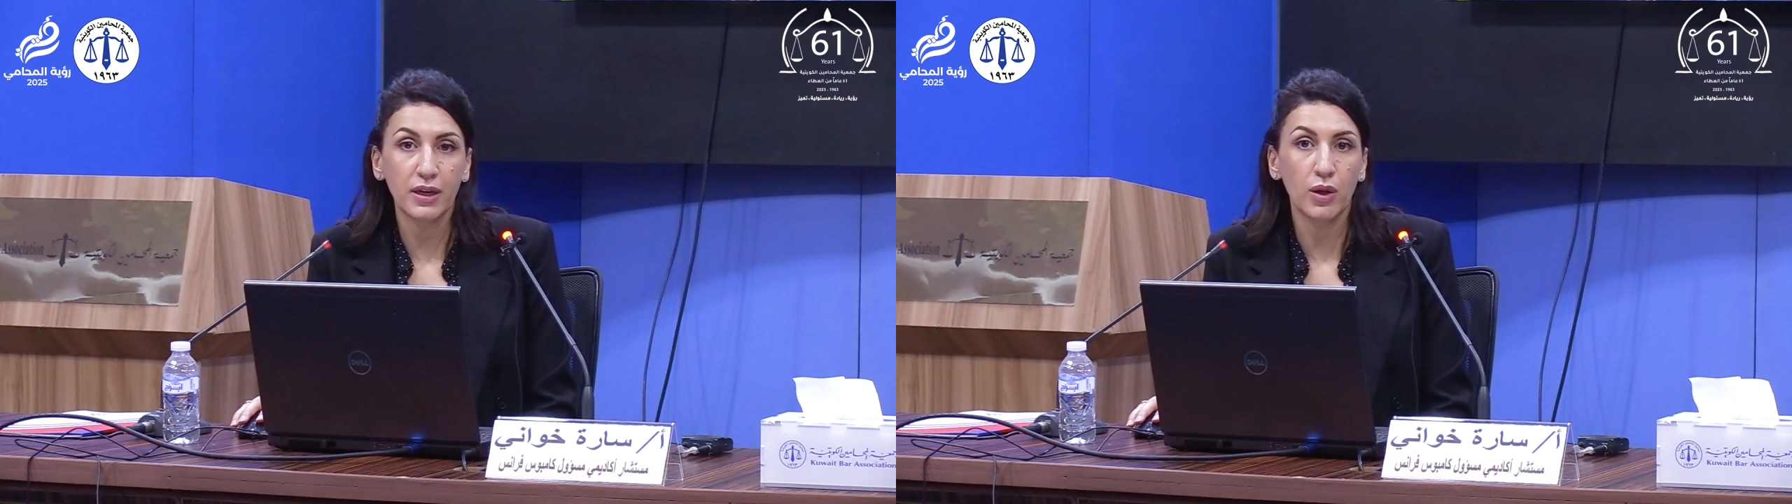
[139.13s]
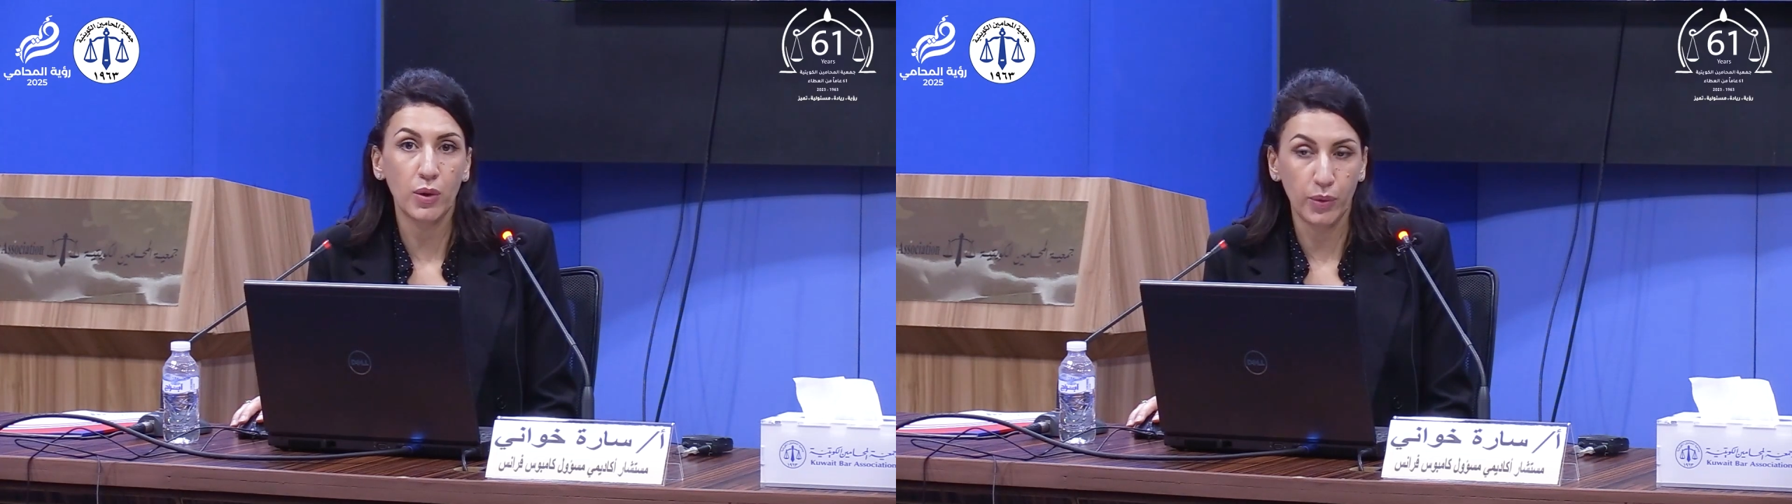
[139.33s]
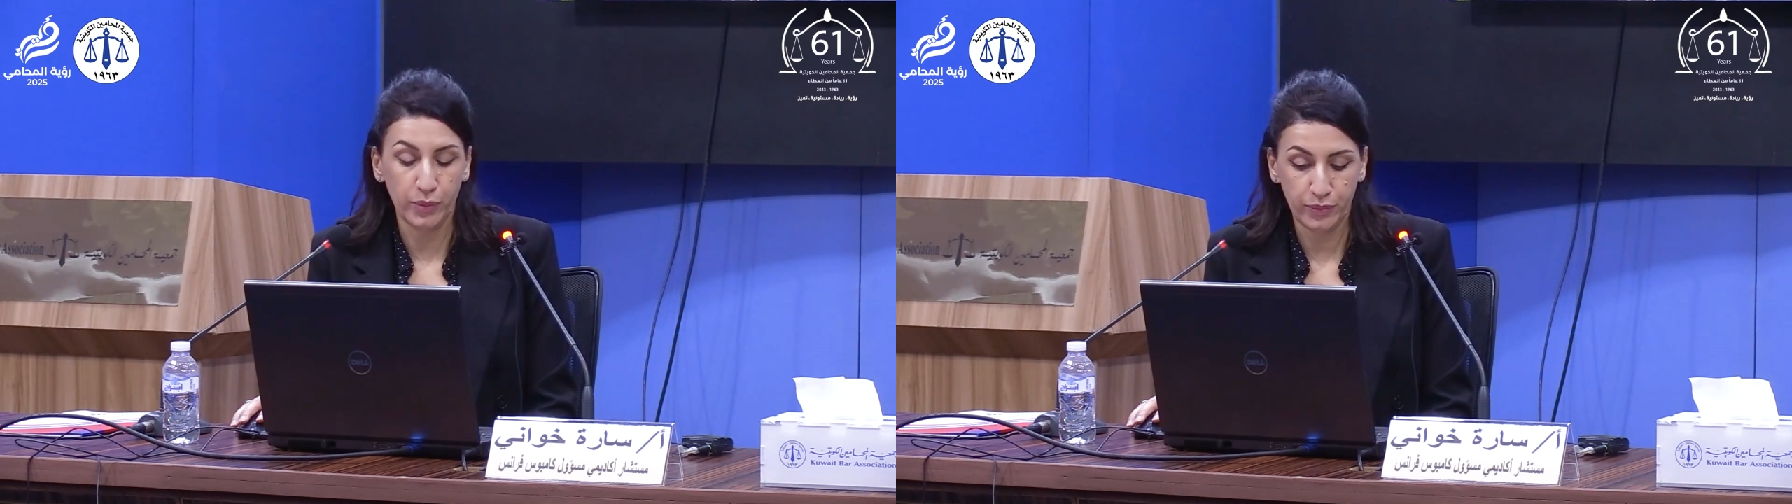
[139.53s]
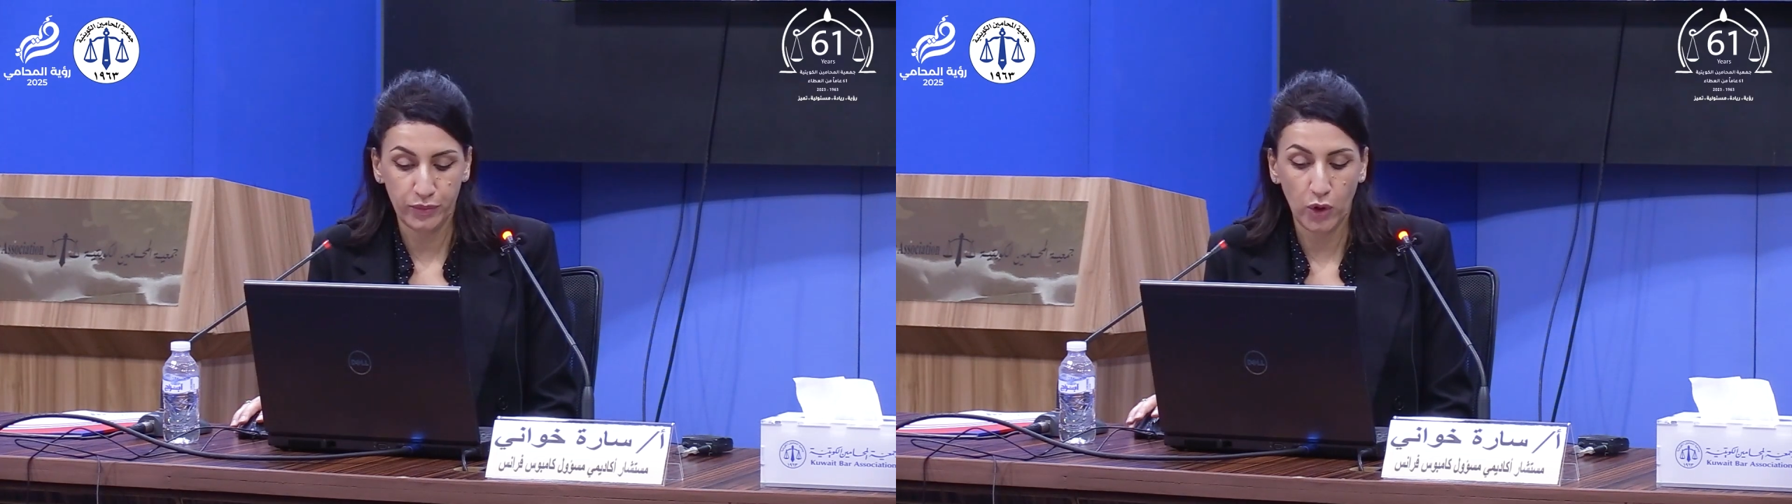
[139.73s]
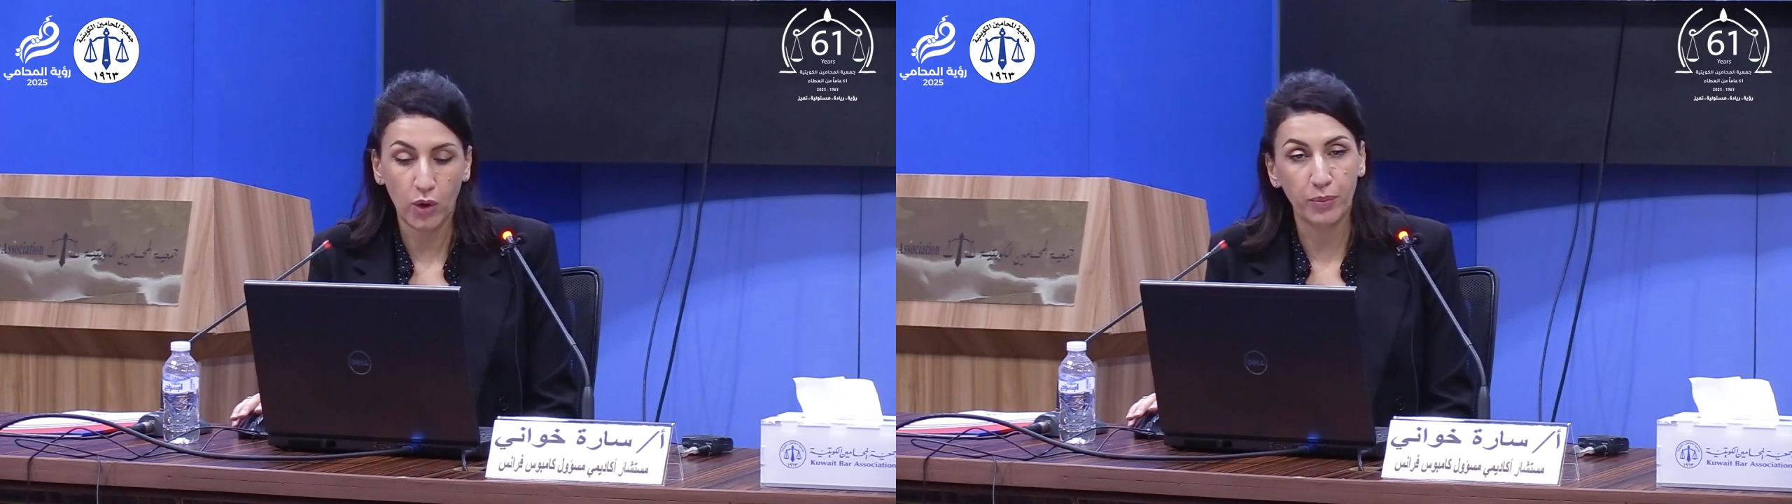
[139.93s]
in law
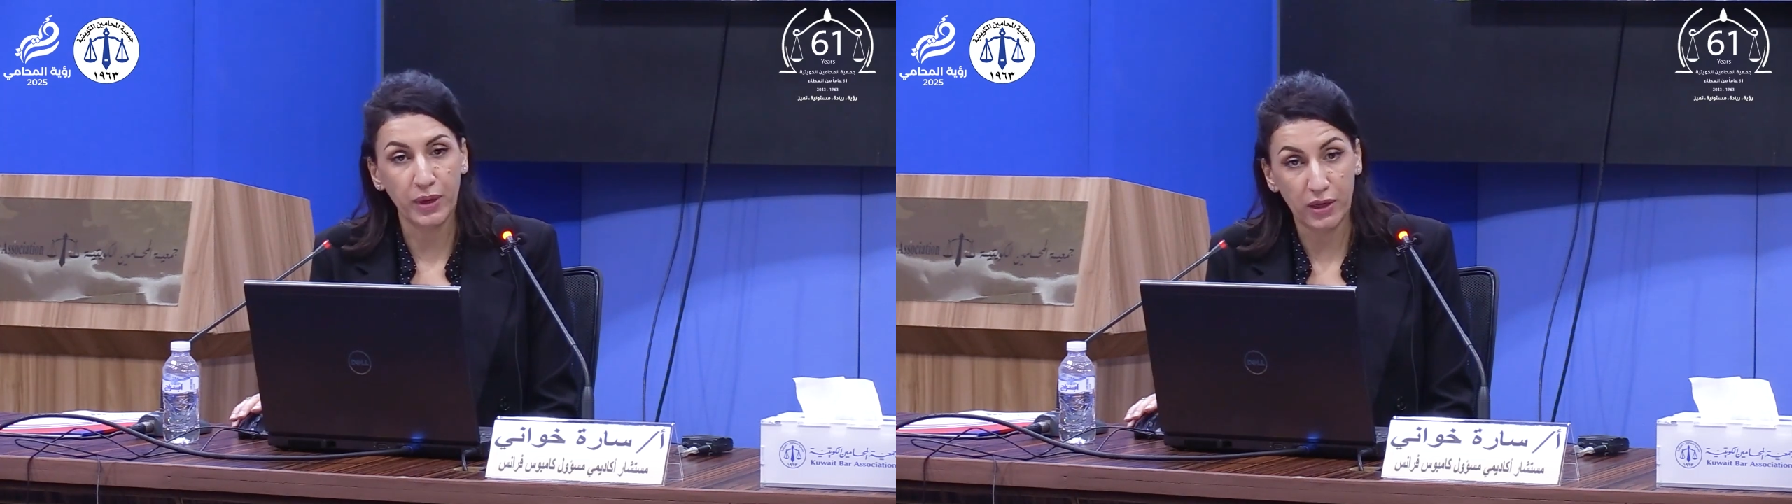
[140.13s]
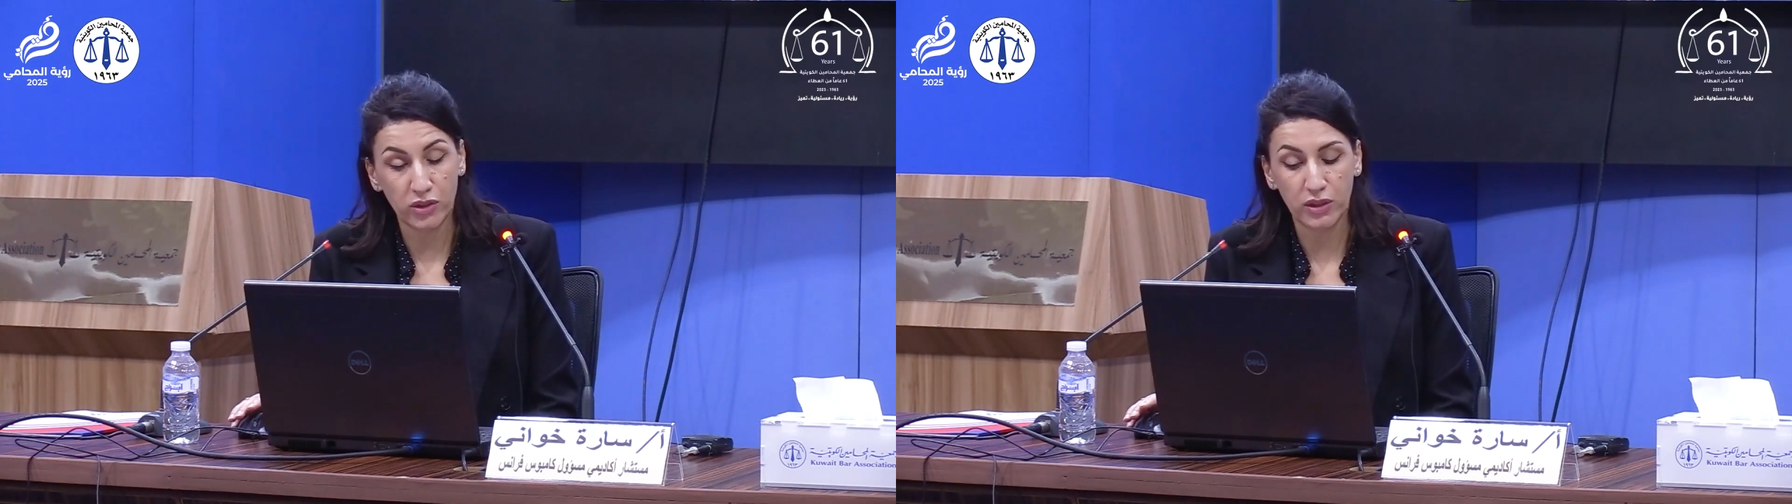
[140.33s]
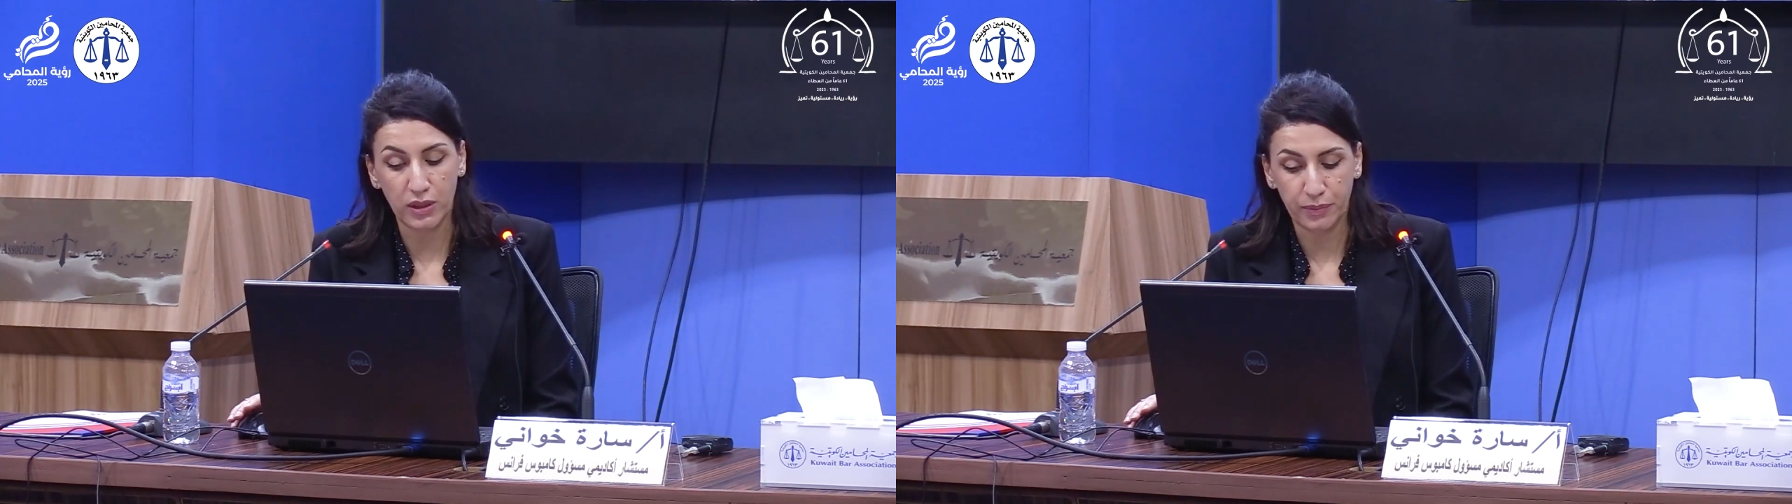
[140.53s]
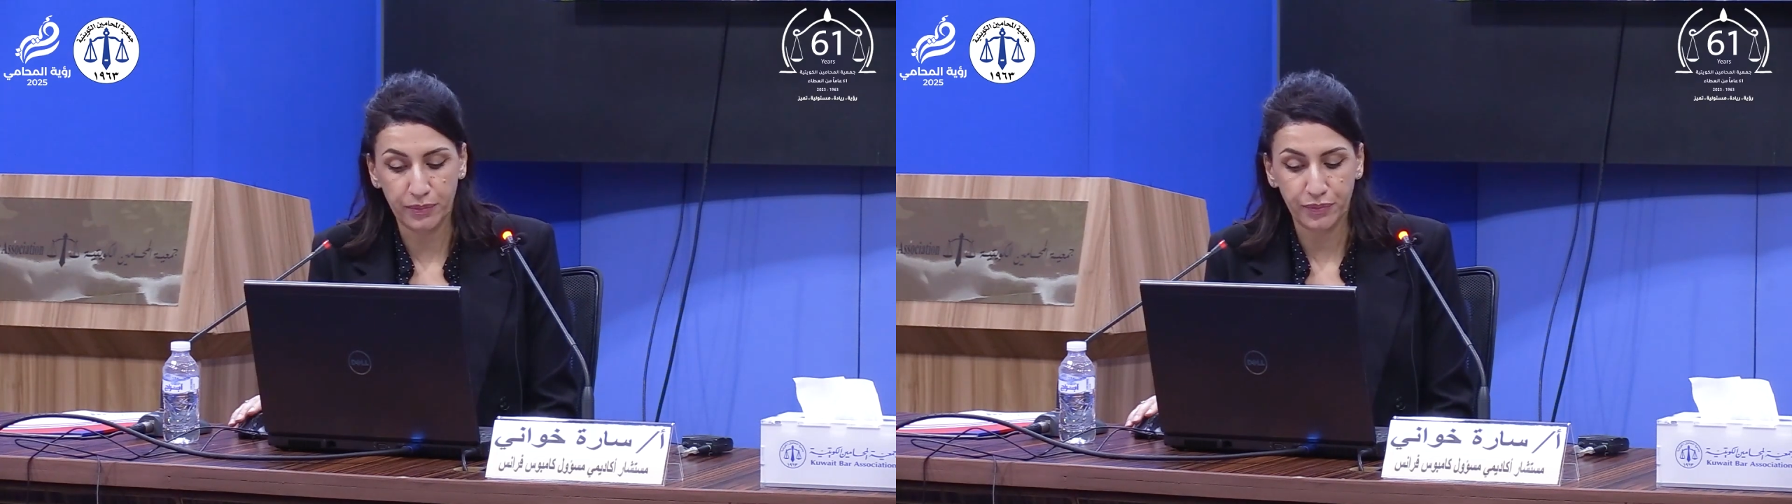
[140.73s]
or PhD